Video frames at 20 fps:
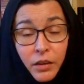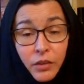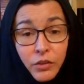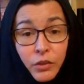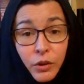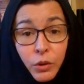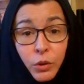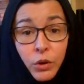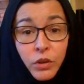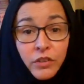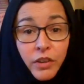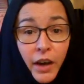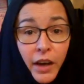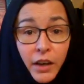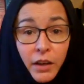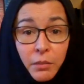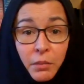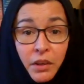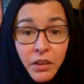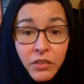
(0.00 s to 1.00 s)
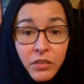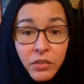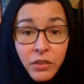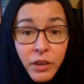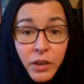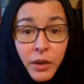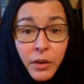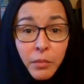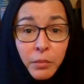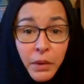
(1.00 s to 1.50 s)
So autonomous
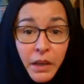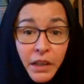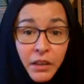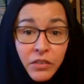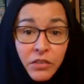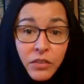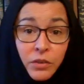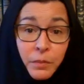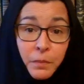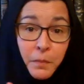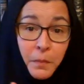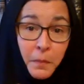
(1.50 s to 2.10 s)
means